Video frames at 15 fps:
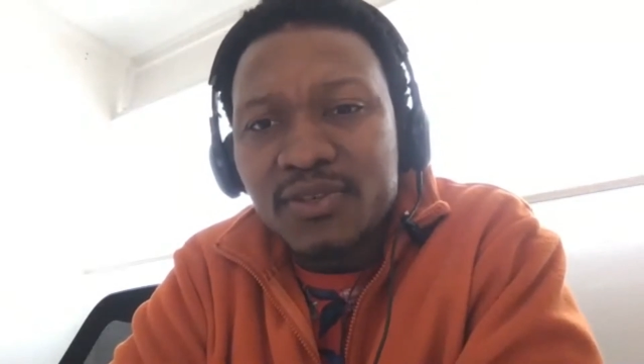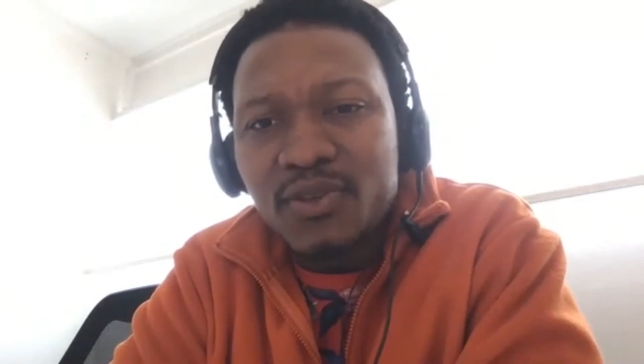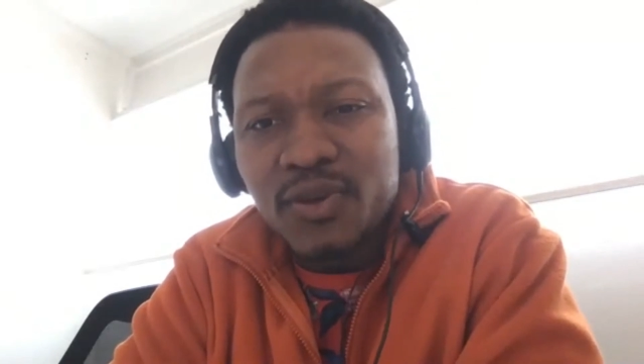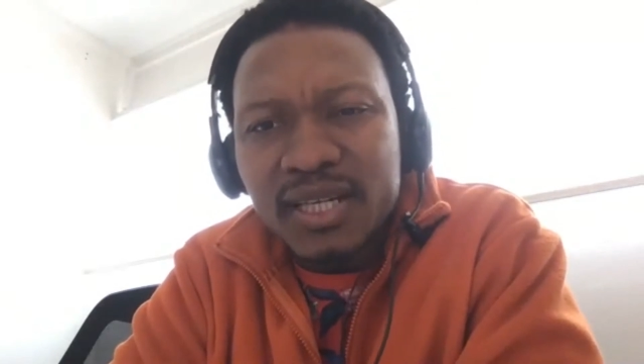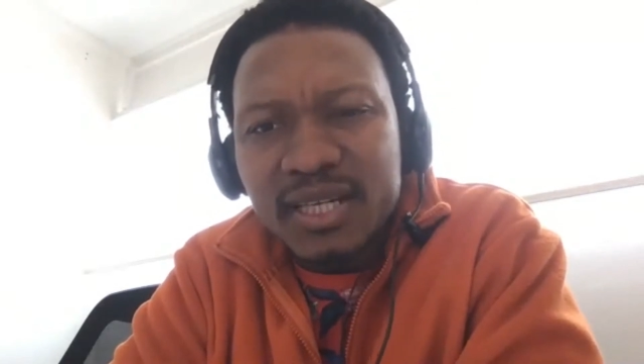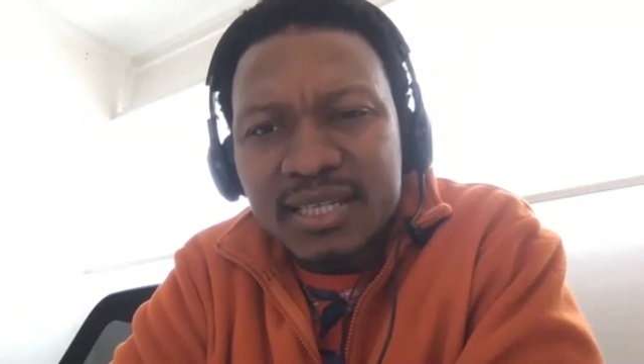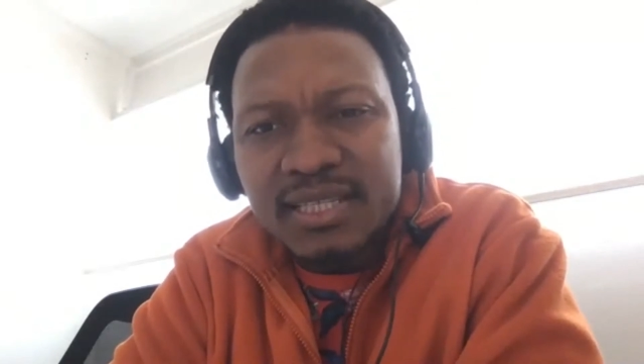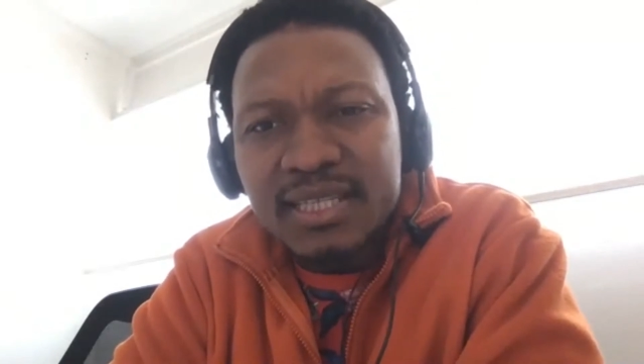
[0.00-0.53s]
you
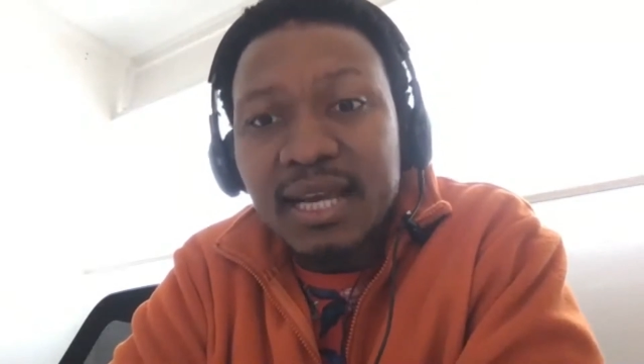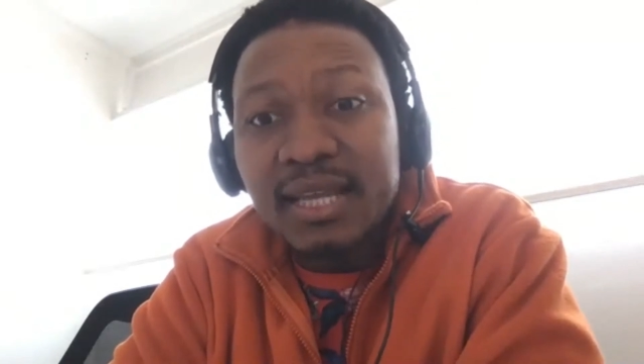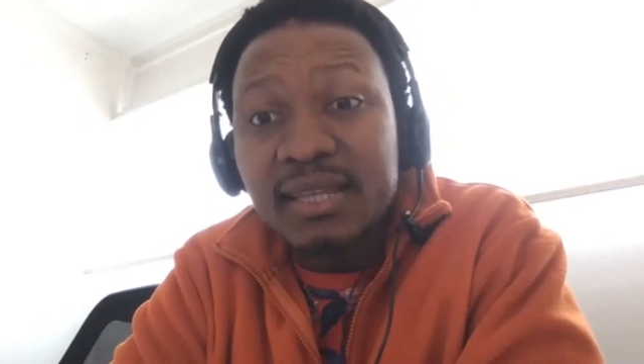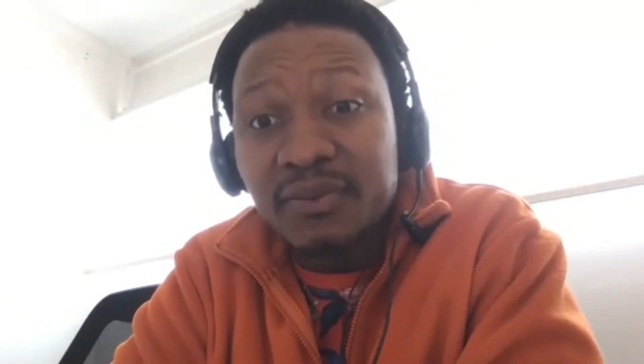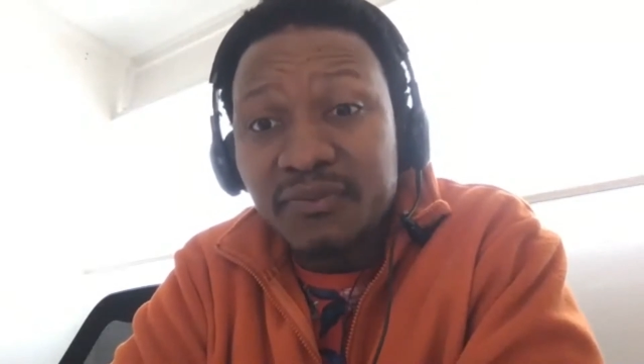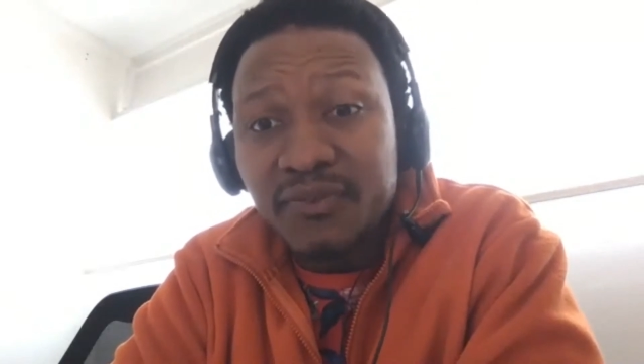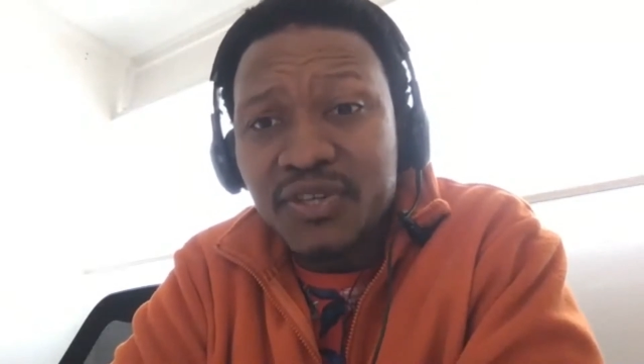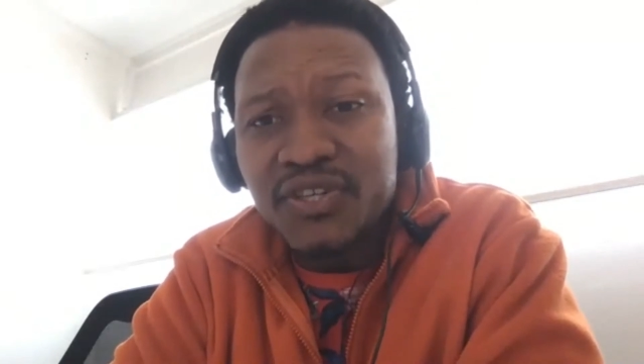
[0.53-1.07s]
understand
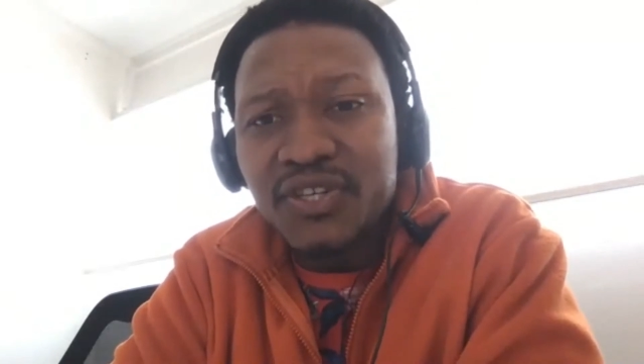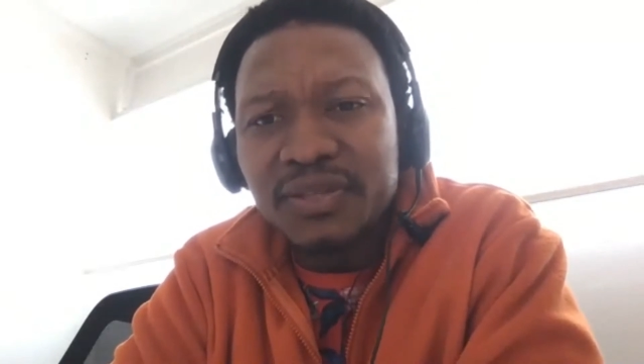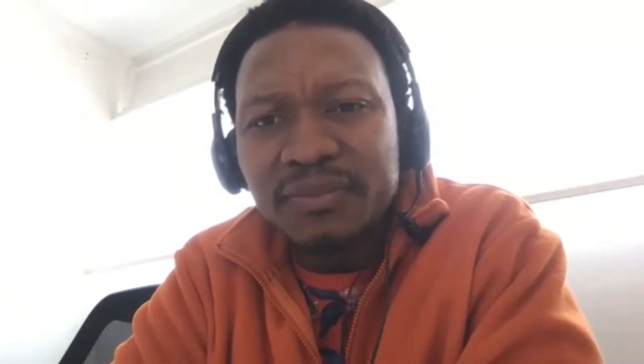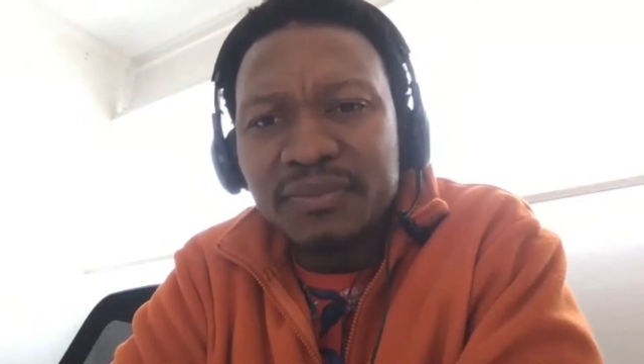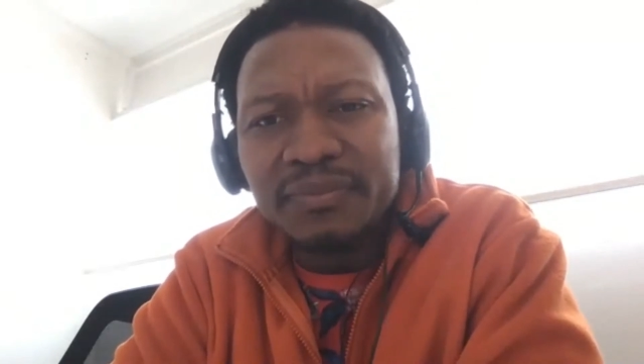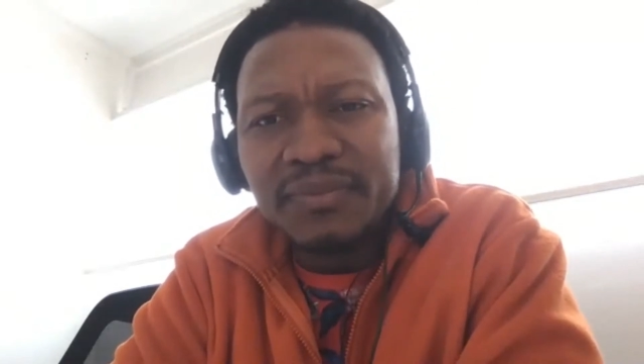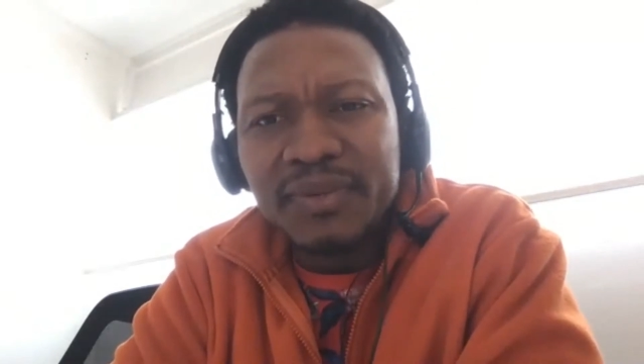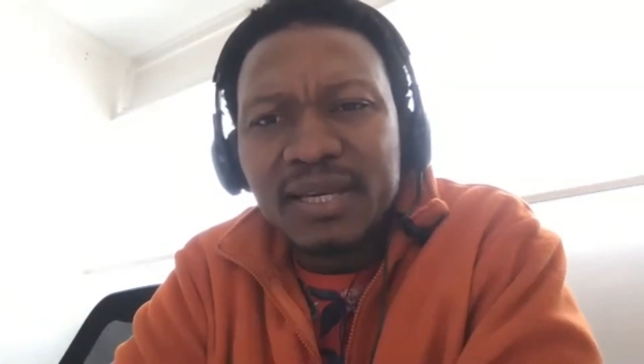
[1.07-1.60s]
the vision
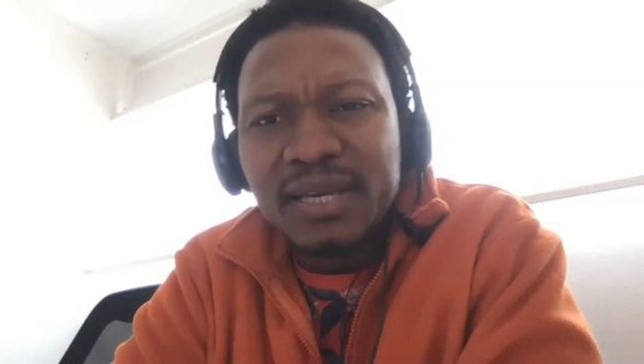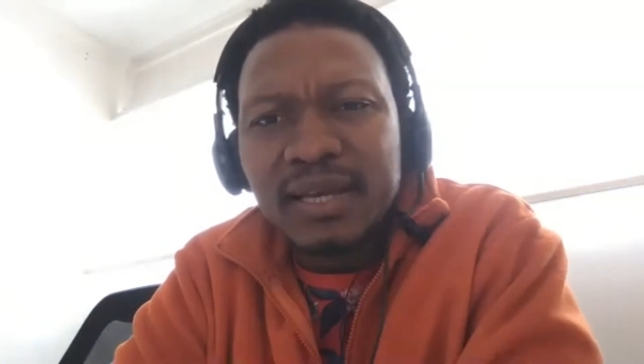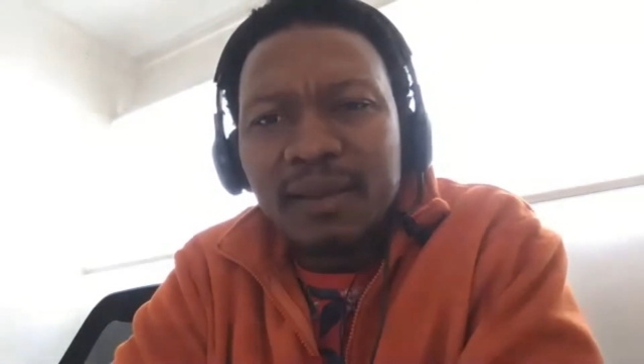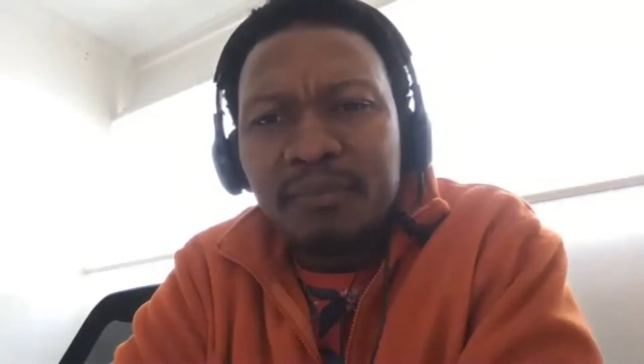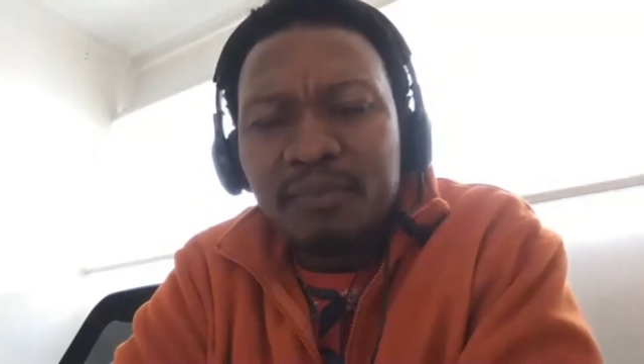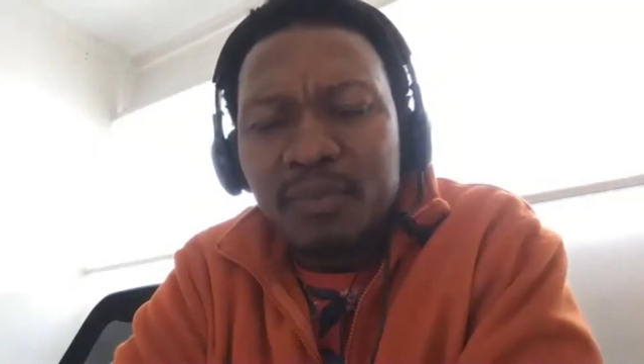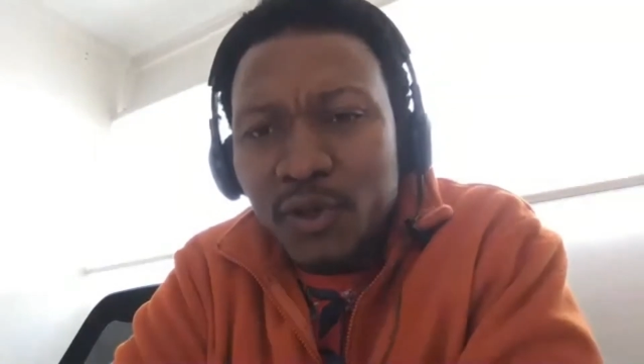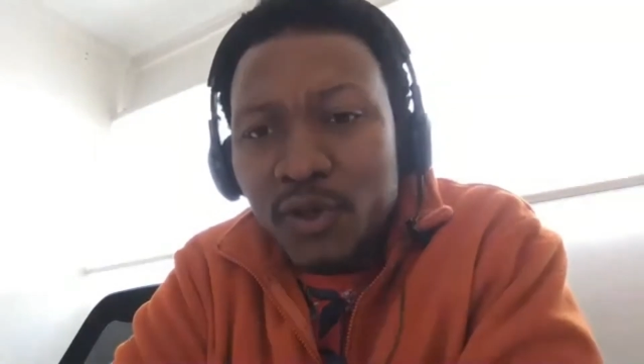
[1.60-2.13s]

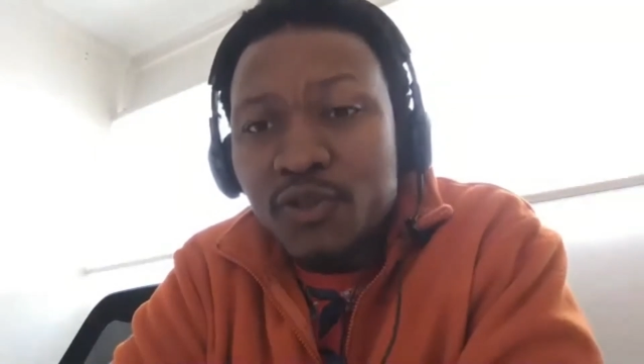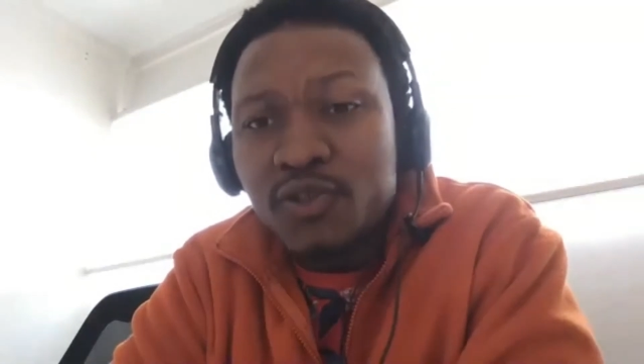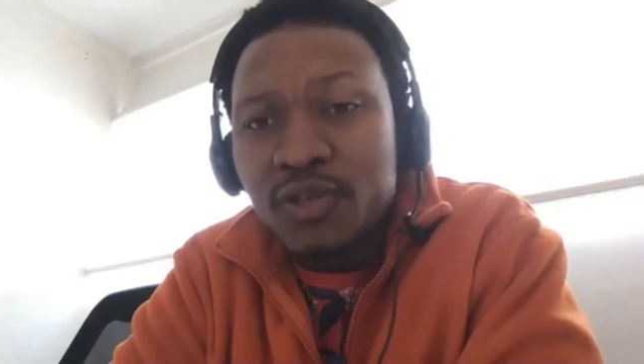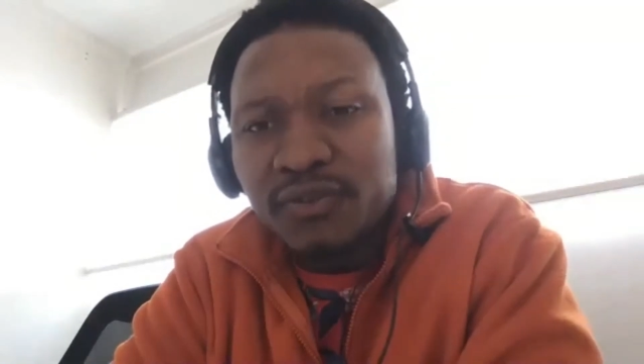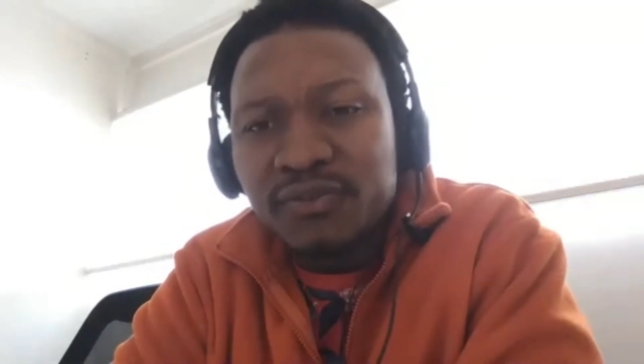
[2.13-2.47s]
because you are